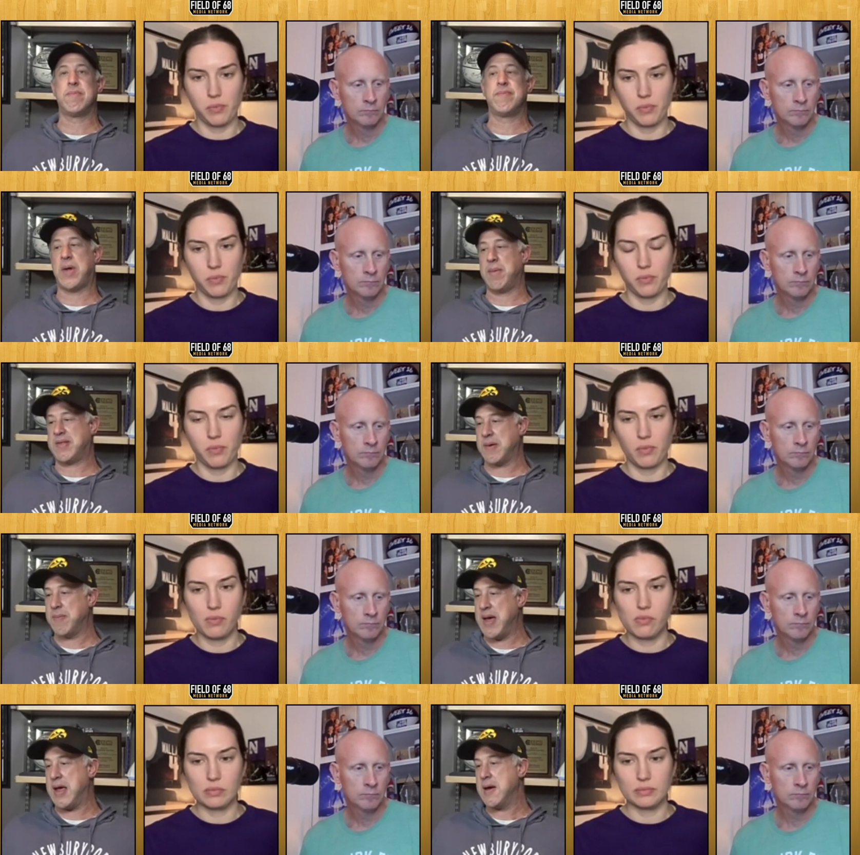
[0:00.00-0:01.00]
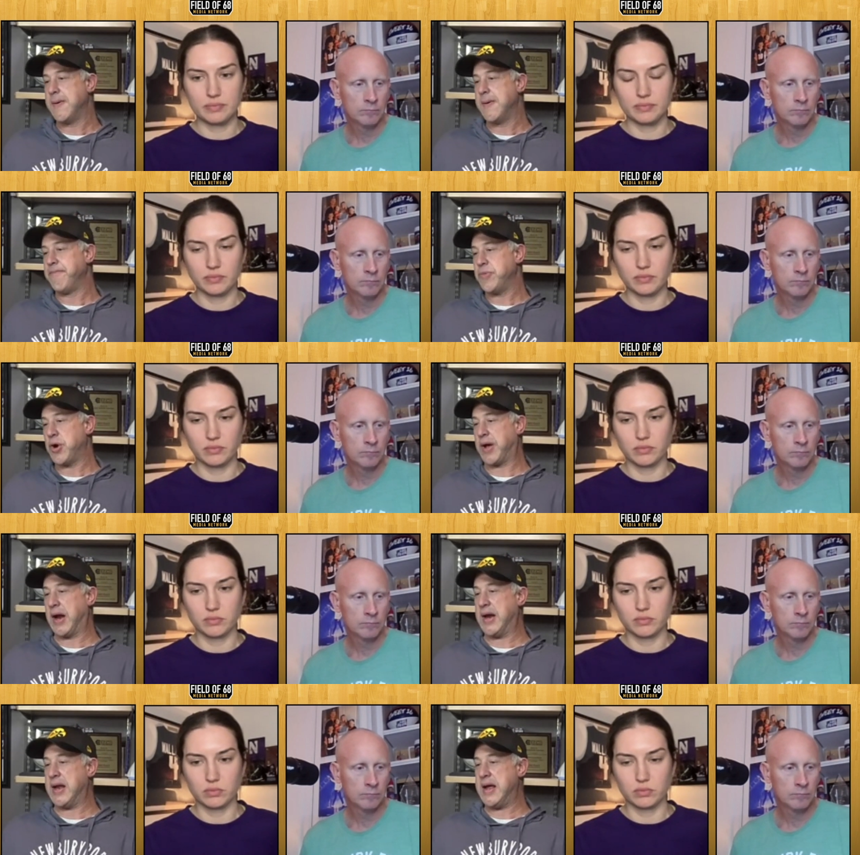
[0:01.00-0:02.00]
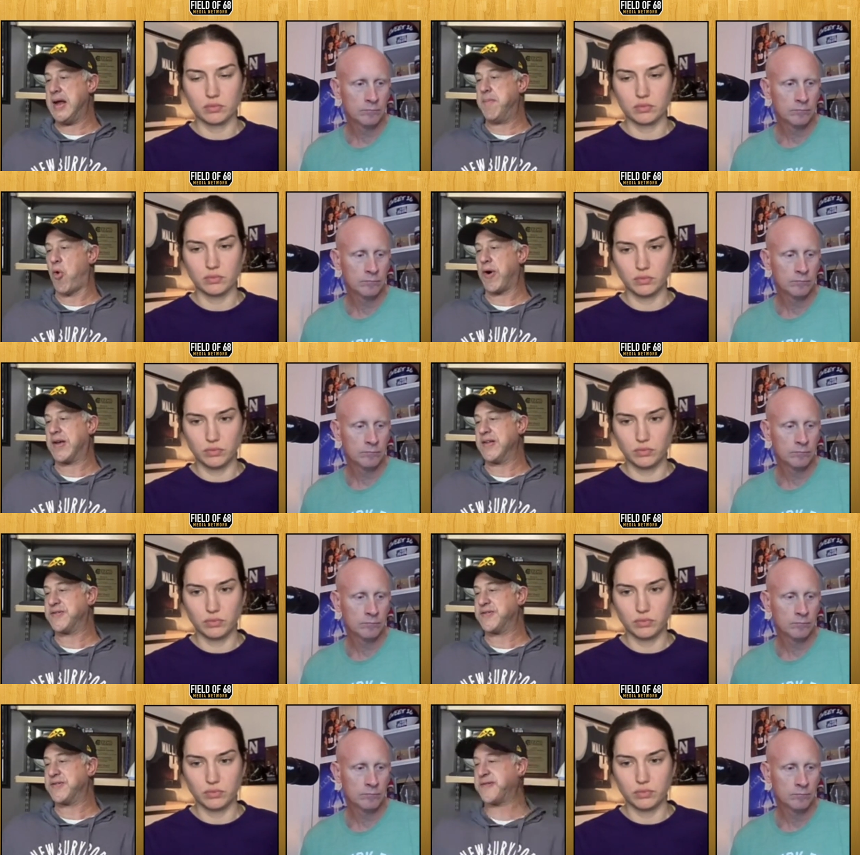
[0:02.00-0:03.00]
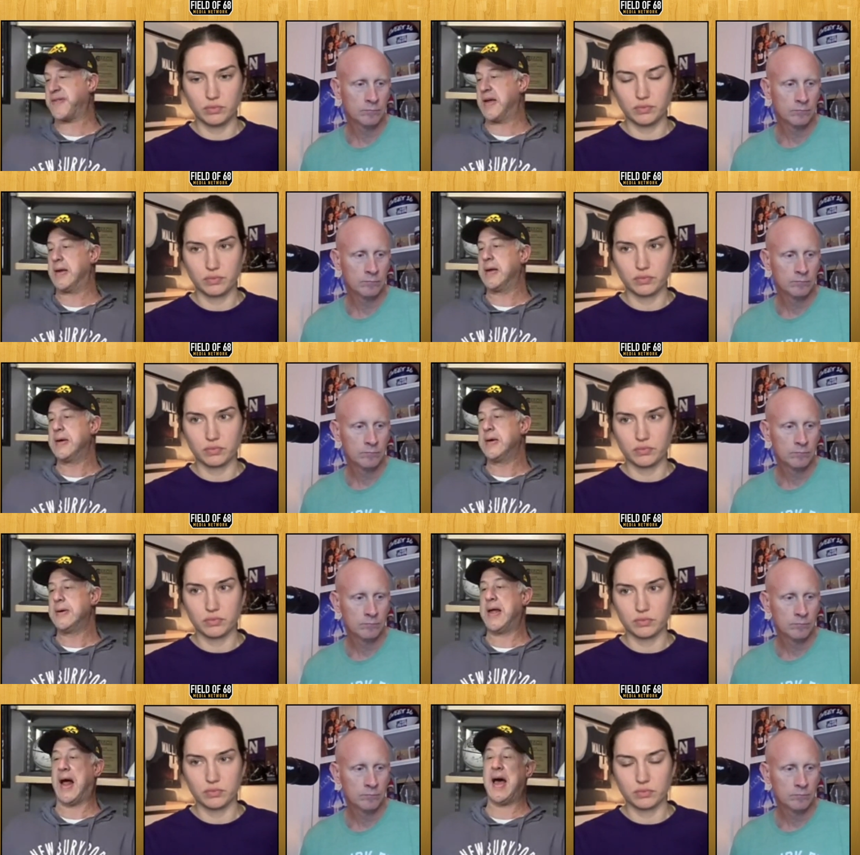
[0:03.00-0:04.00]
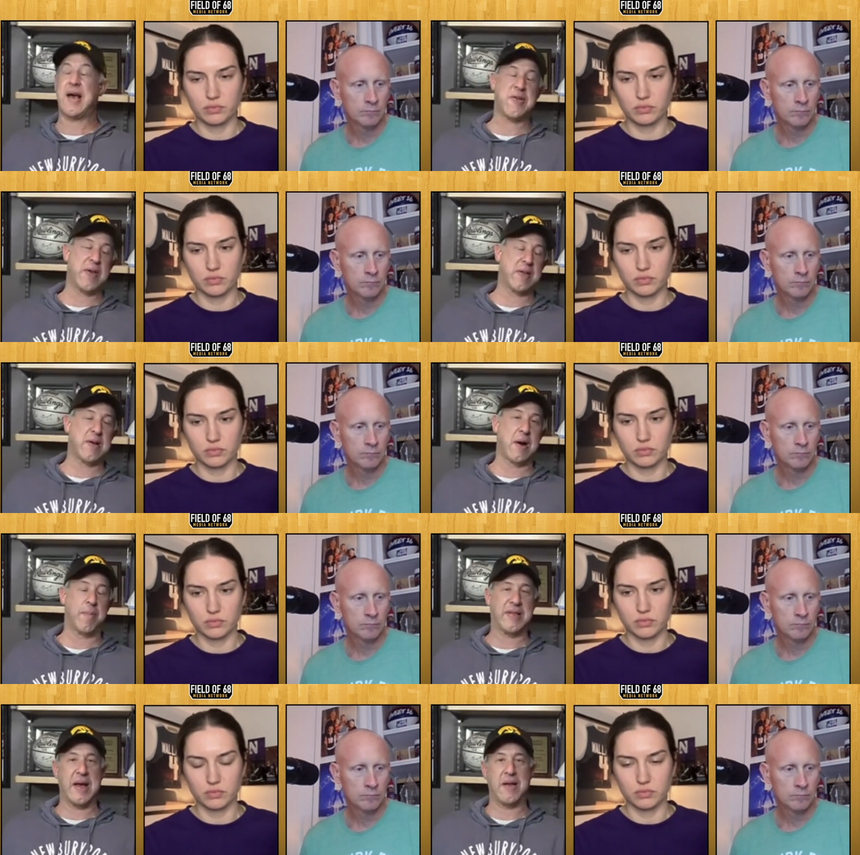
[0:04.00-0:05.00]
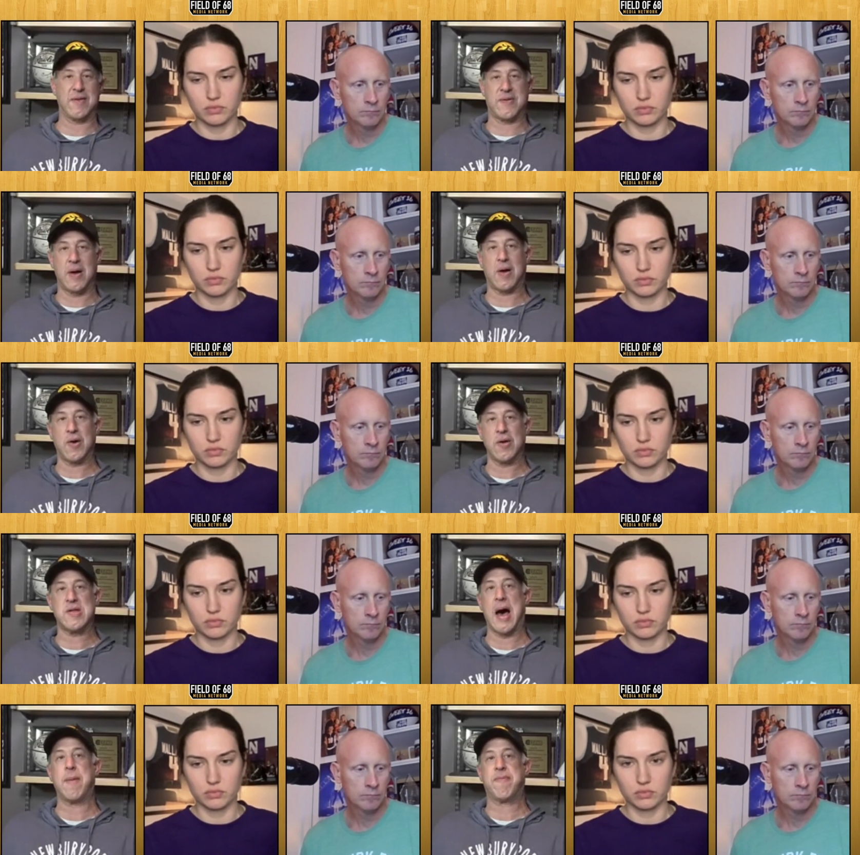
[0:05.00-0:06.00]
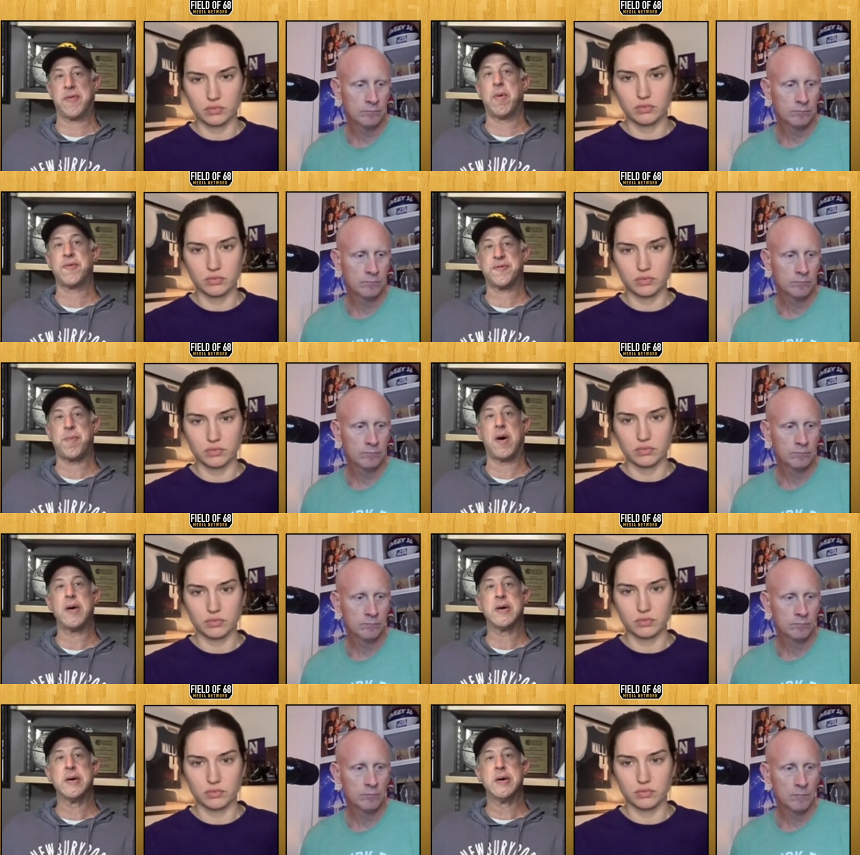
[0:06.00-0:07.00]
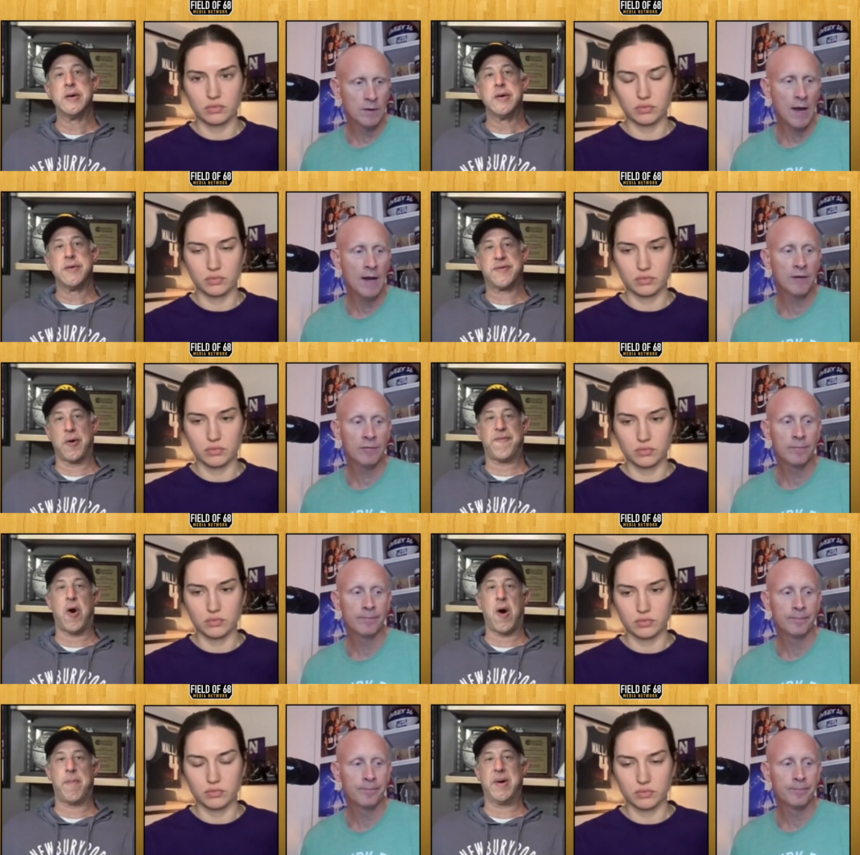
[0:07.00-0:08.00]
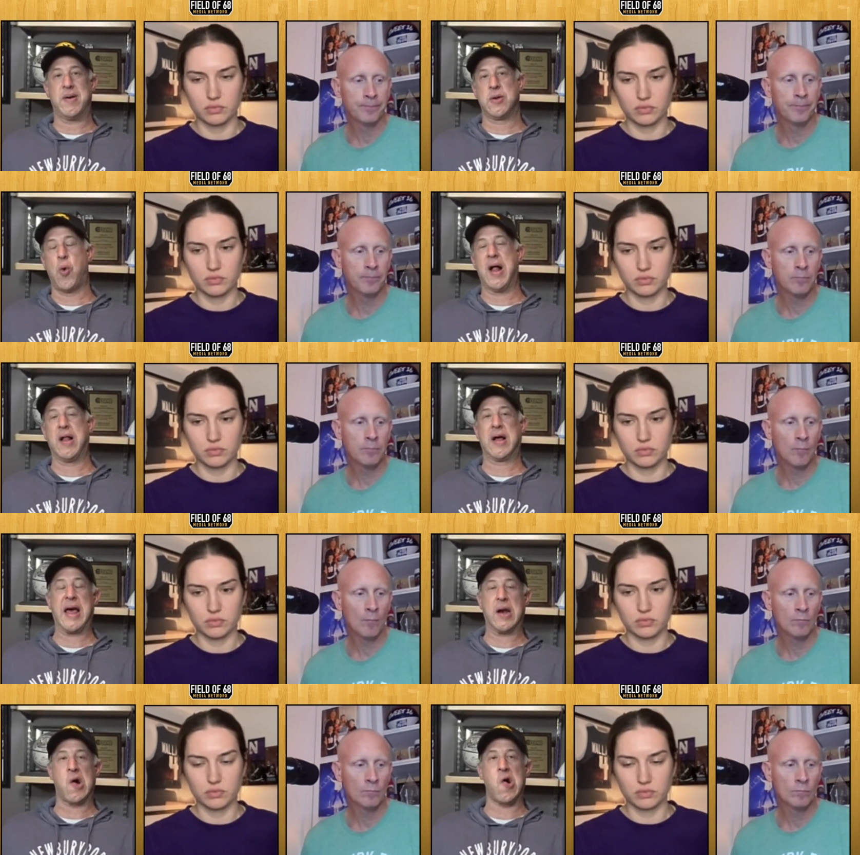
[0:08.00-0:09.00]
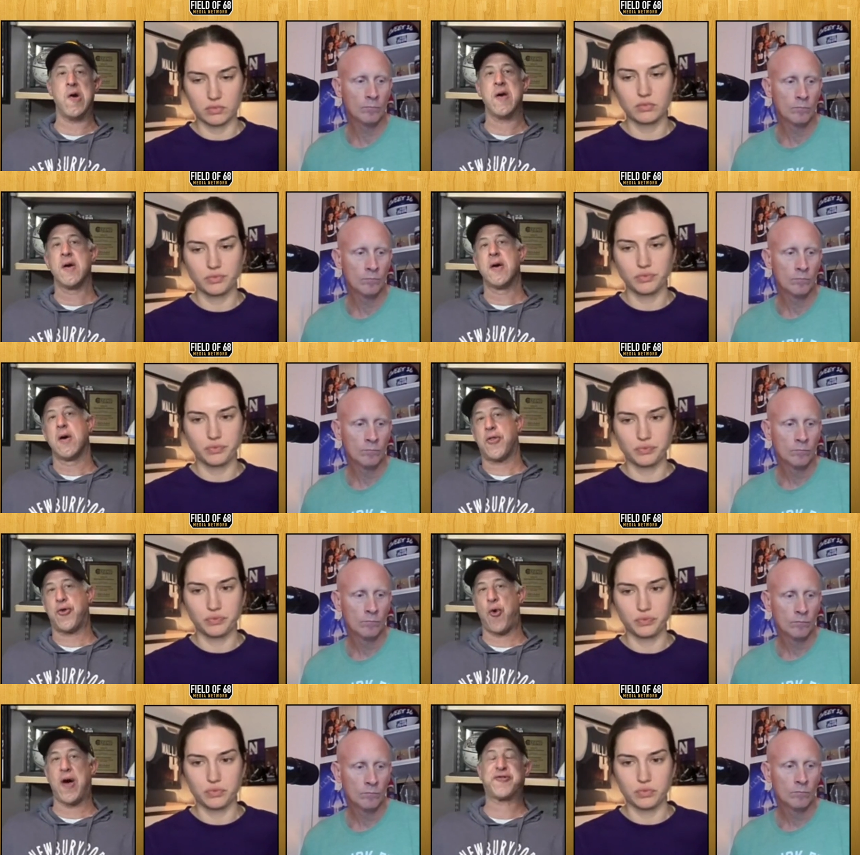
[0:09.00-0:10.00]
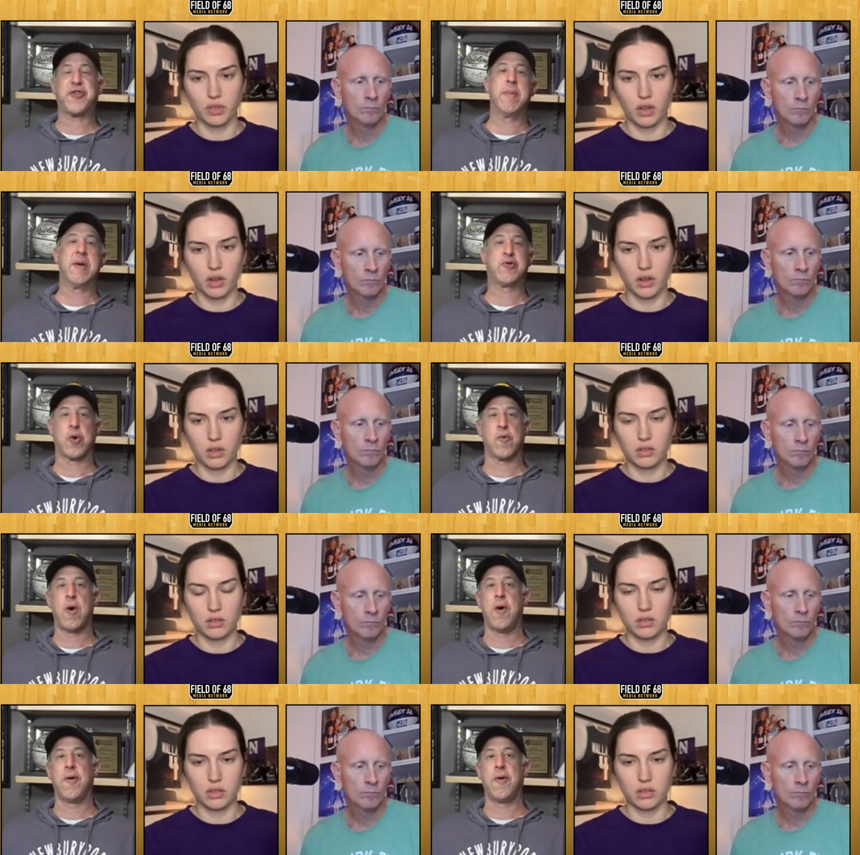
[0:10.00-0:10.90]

Speaker 1: I mean to me you're gonna need more consistent. And I actually think Dug McDaniel's done a good job for the most part yeah. so far. But Llewellyn getting hurt thrust him into a role